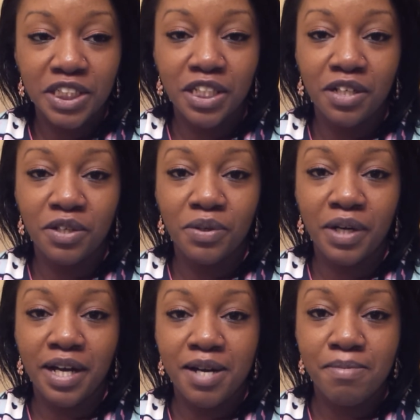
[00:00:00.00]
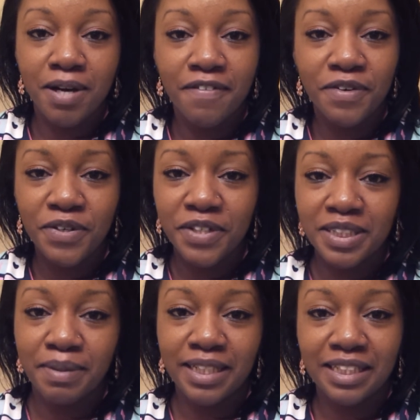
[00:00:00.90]
So a 4
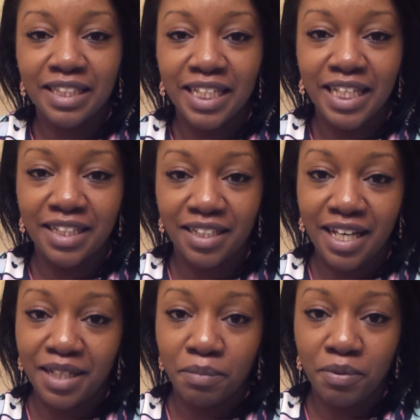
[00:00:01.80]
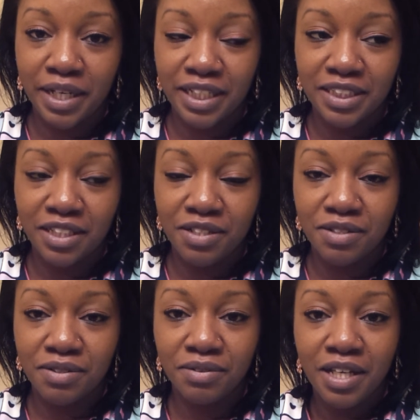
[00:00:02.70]
is basically in a non-pregnant
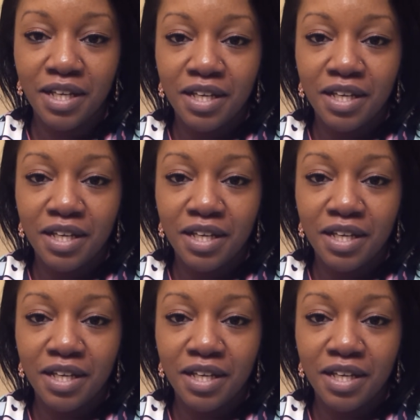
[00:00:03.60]
zone.